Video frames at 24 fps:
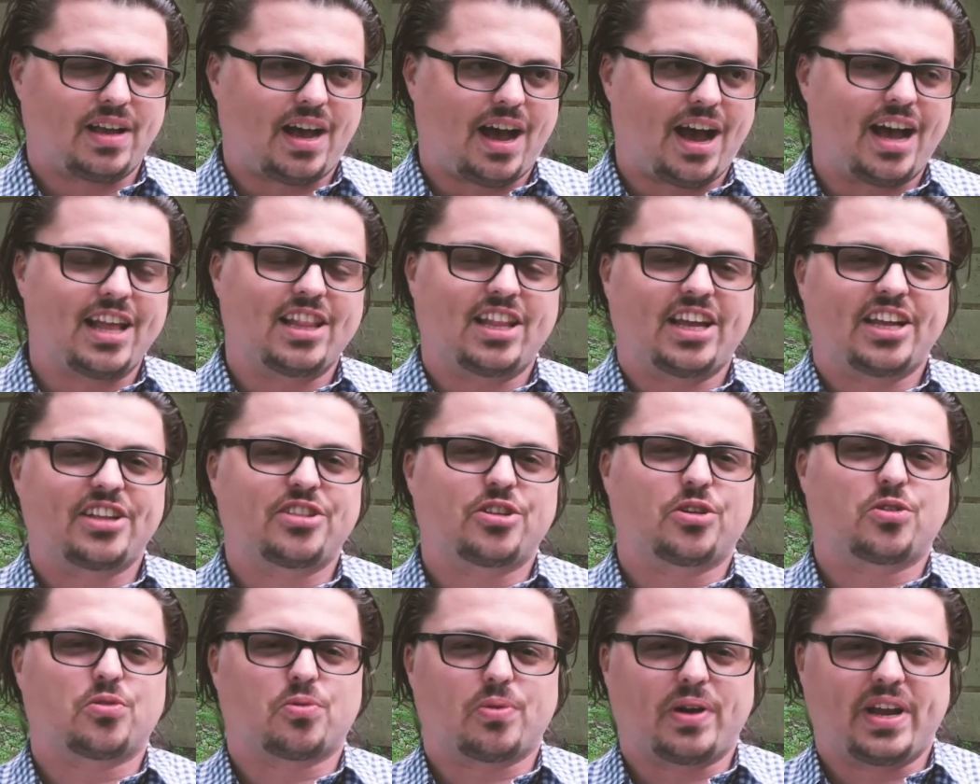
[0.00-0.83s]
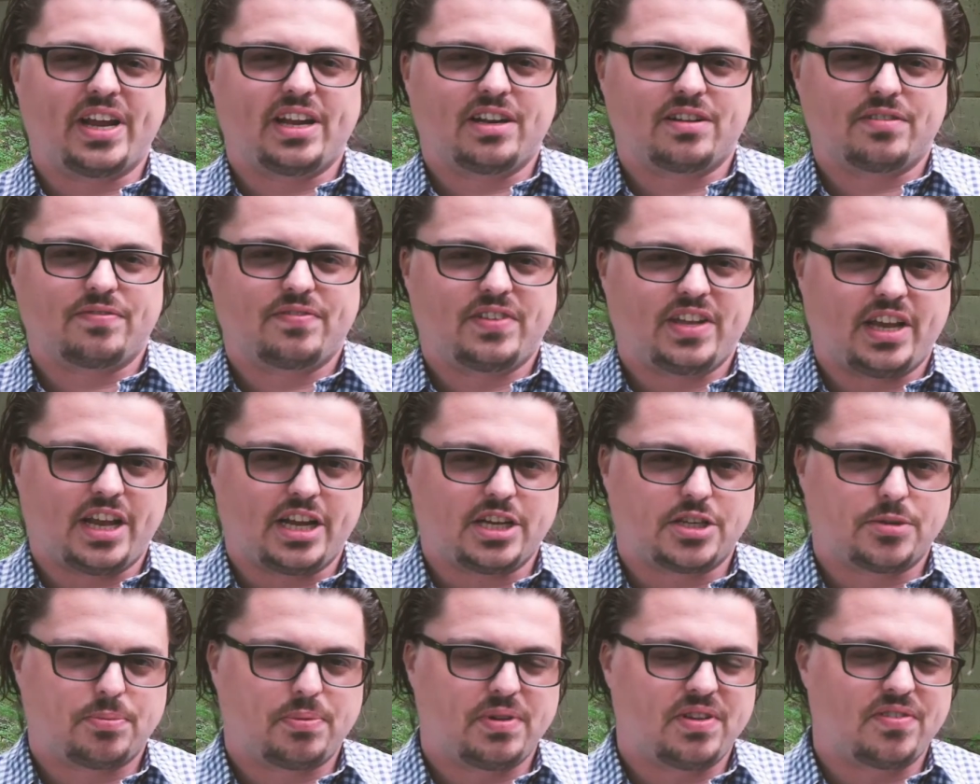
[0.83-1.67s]
I like the grain of
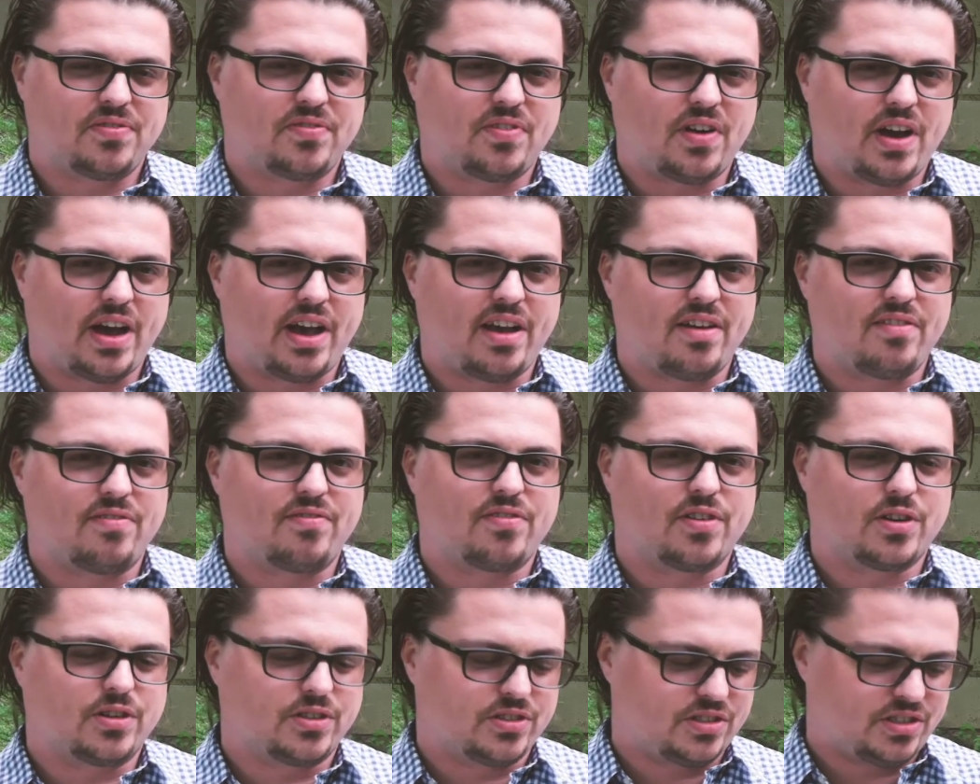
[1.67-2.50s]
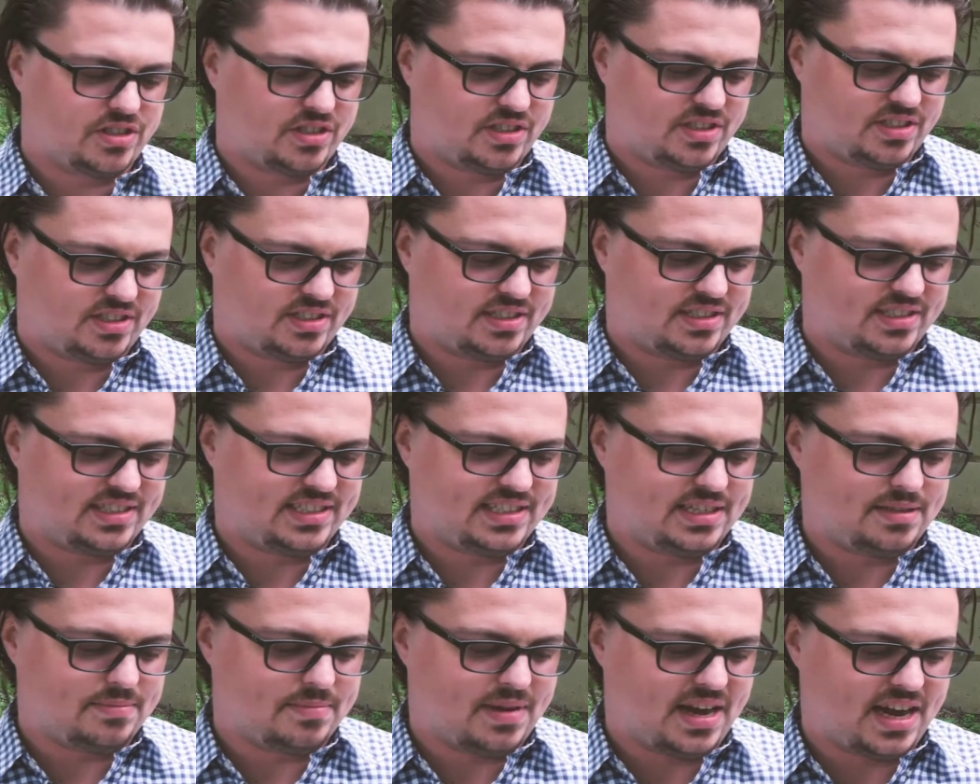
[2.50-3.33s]
the HP5 versus the
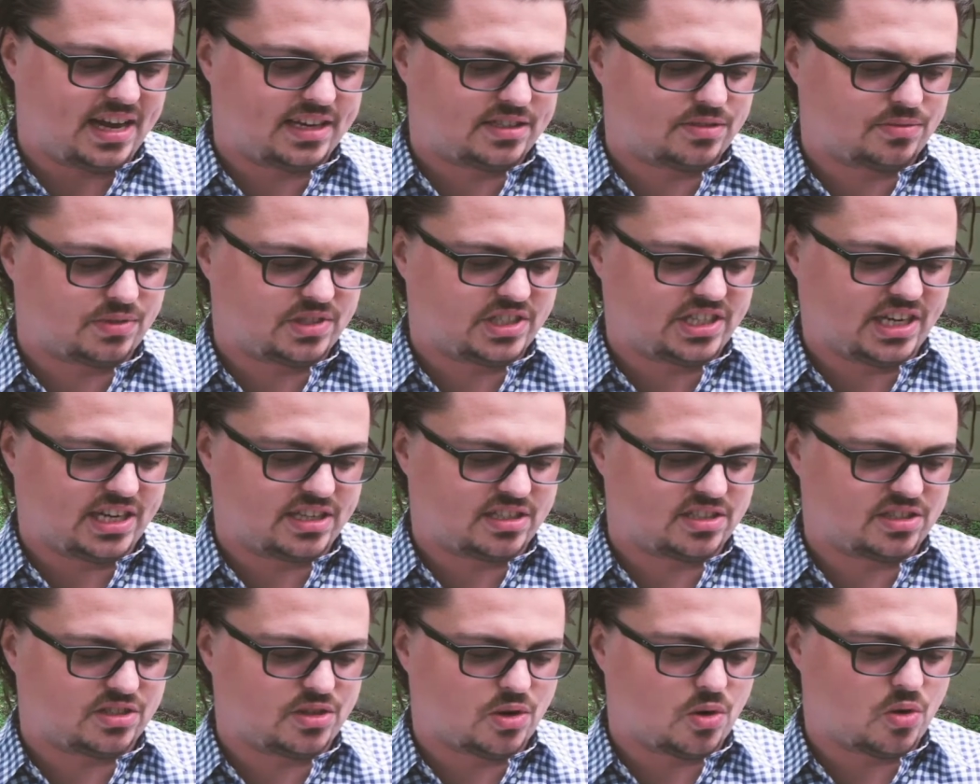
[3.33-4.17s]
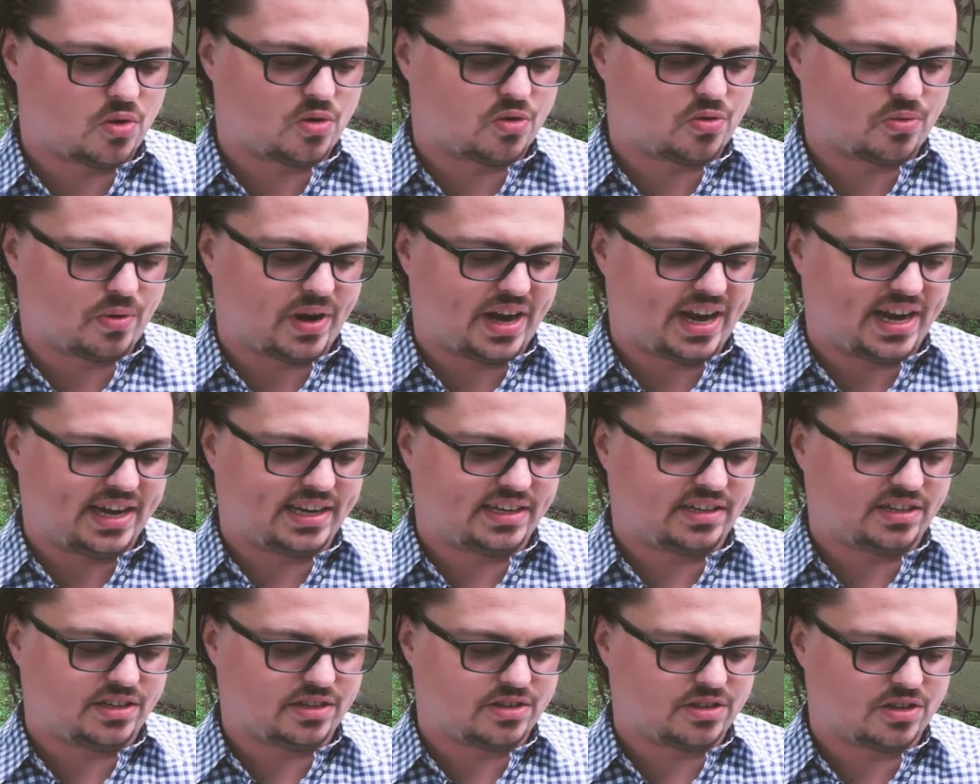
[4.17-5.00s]
TMax, which has no
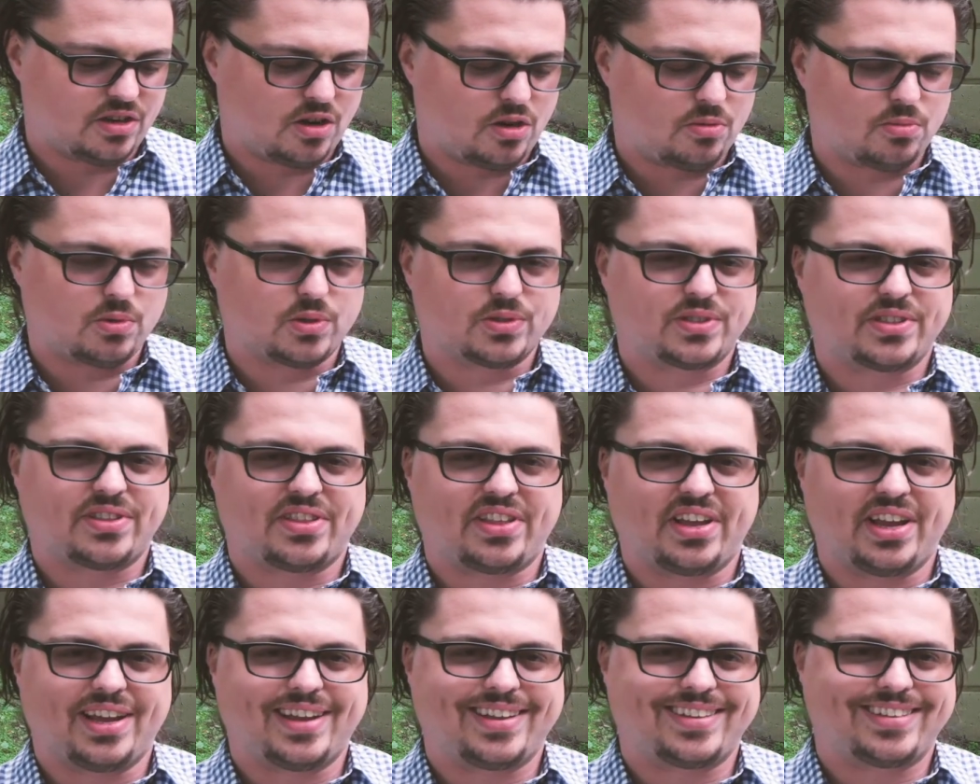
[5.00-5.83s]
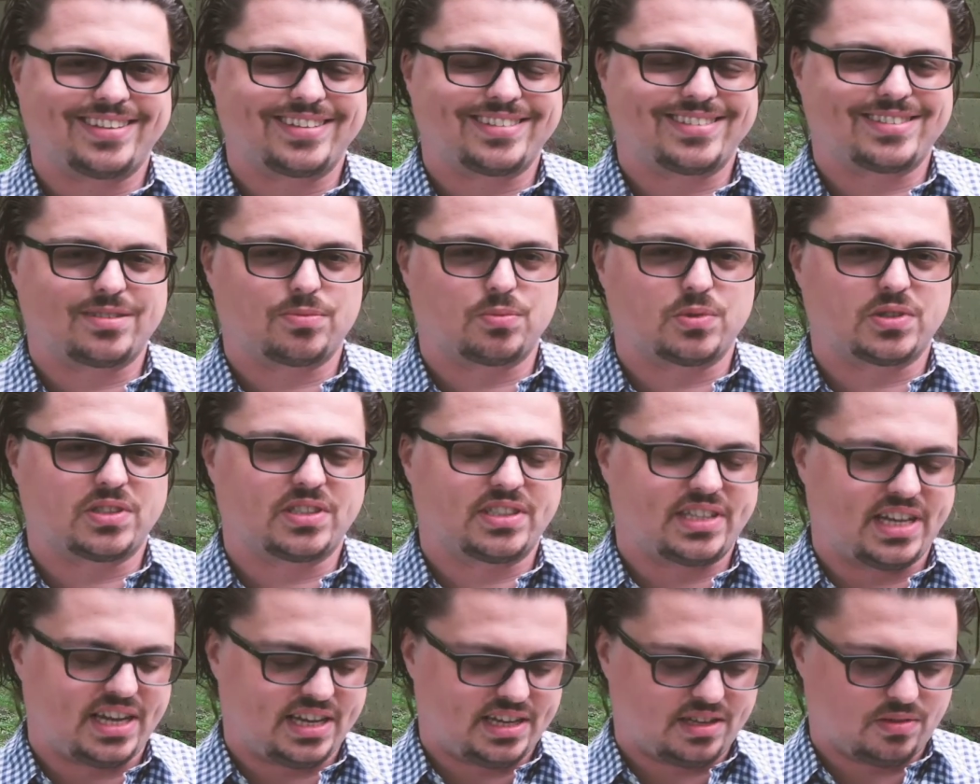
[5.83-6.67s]
grain. You could almost think this was
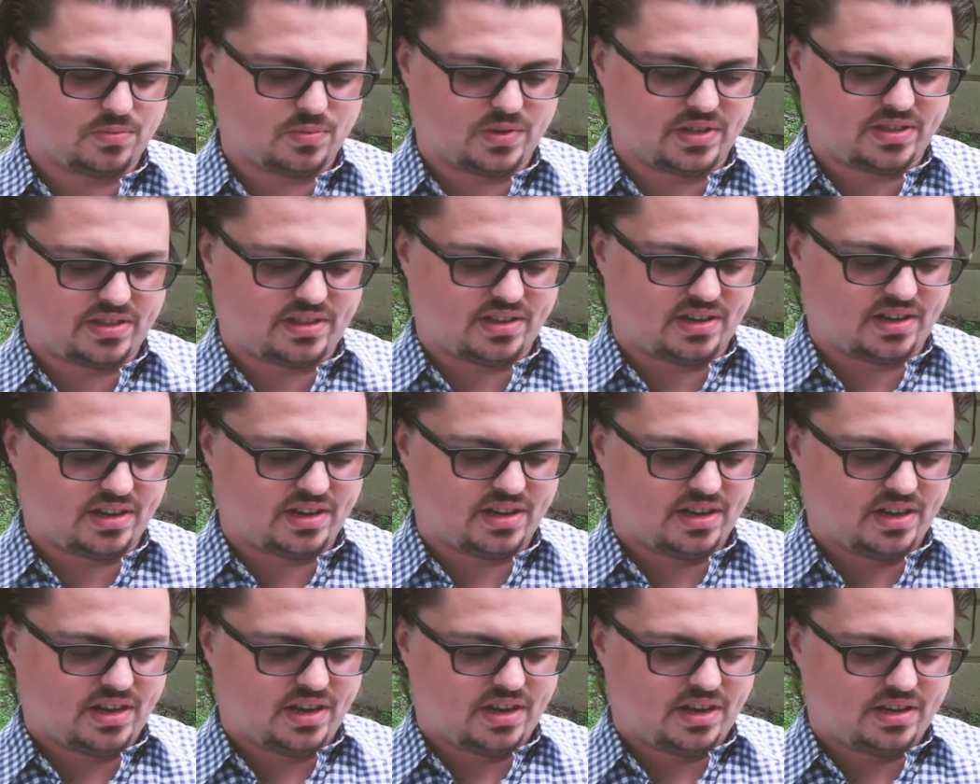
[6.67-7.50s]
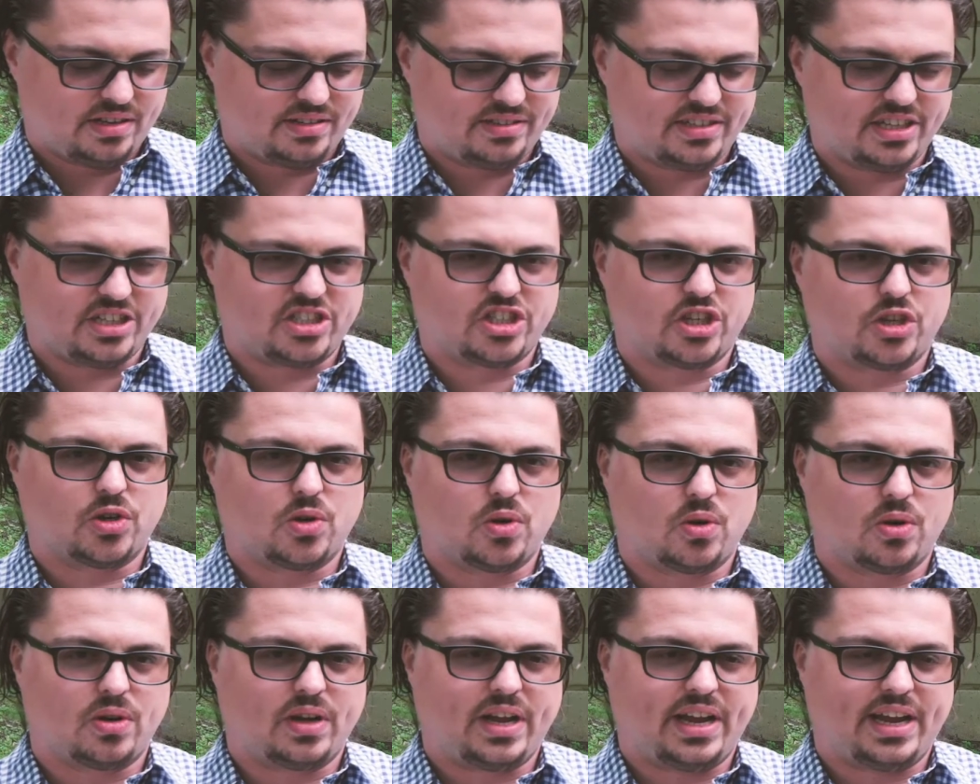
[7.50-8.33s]
taken with the
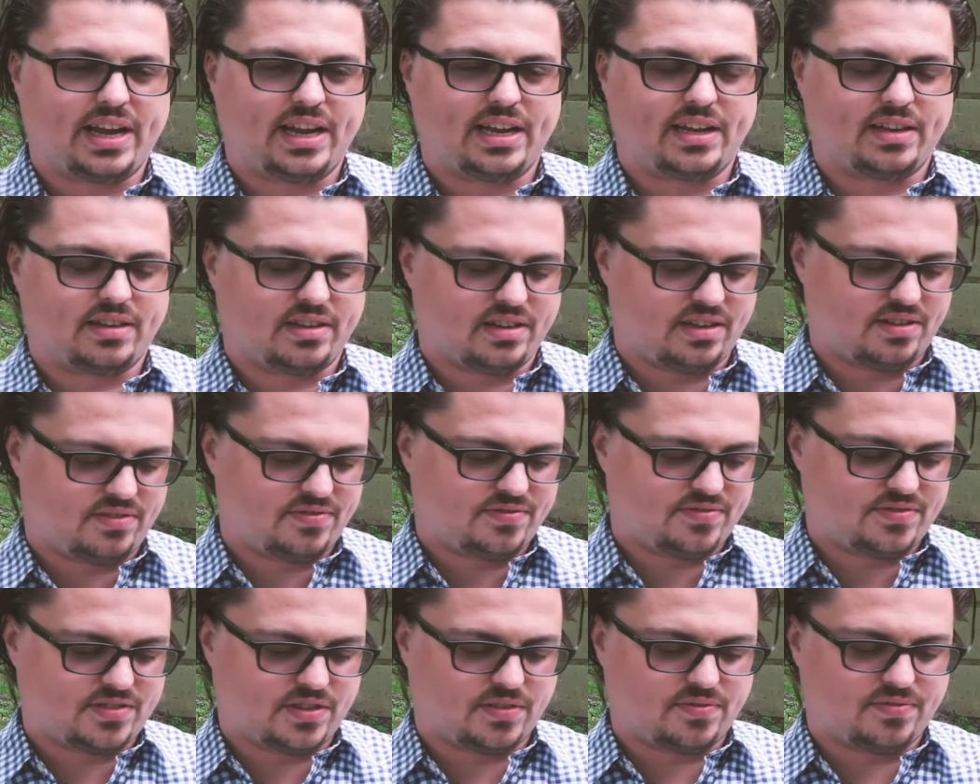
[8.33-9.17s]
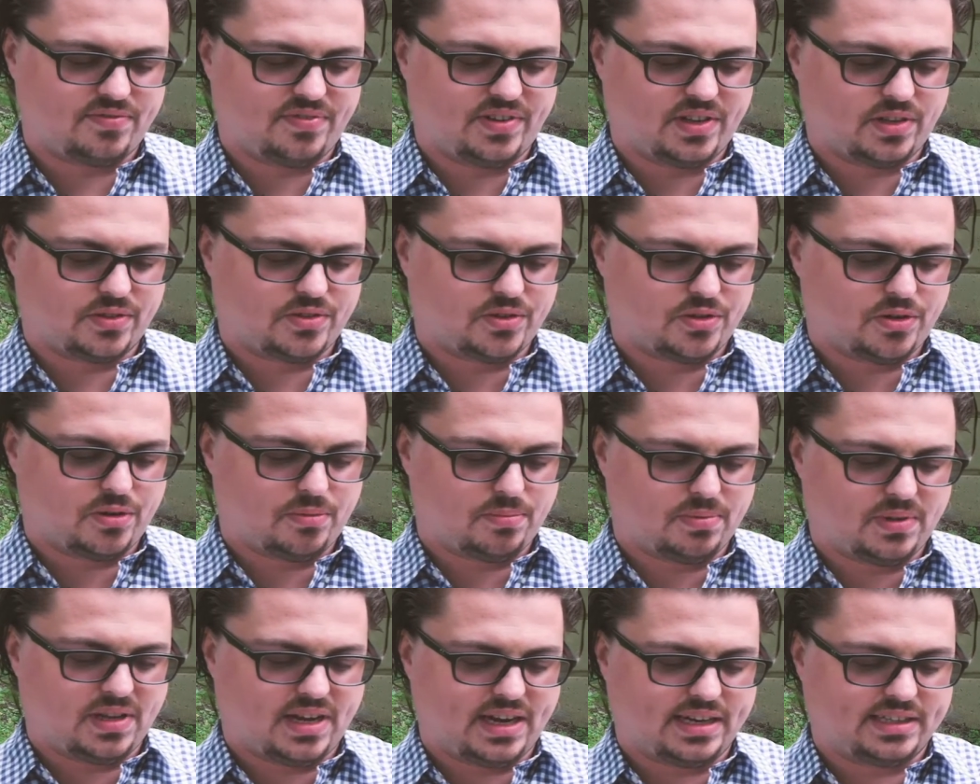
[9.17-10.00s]
digital and some filter
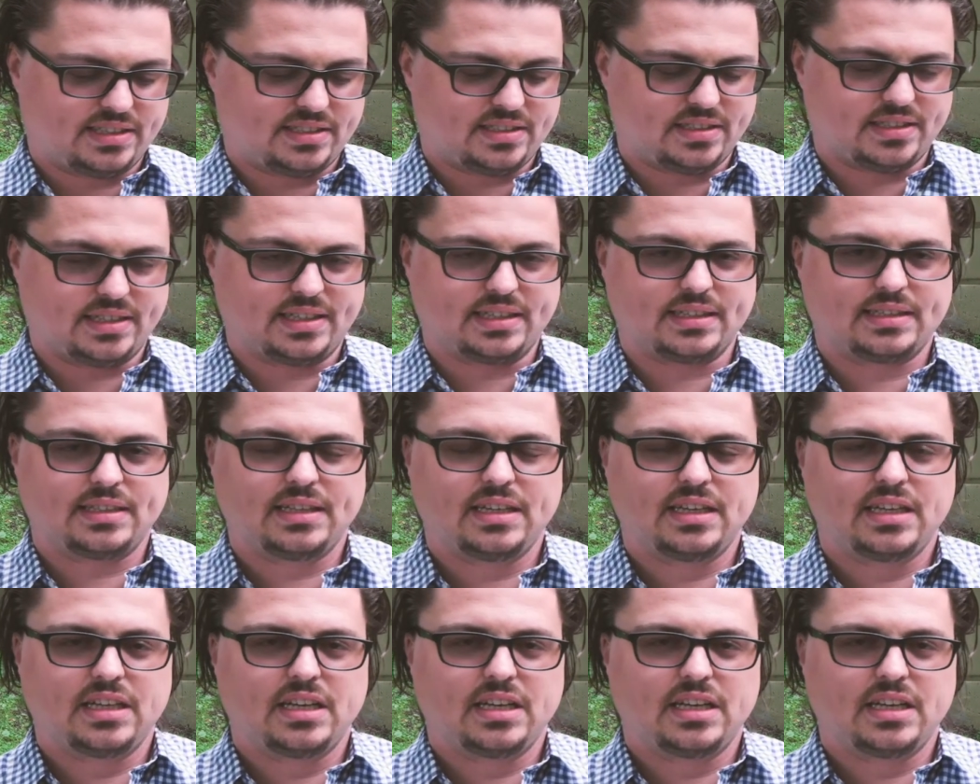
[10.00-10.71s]
applied to it.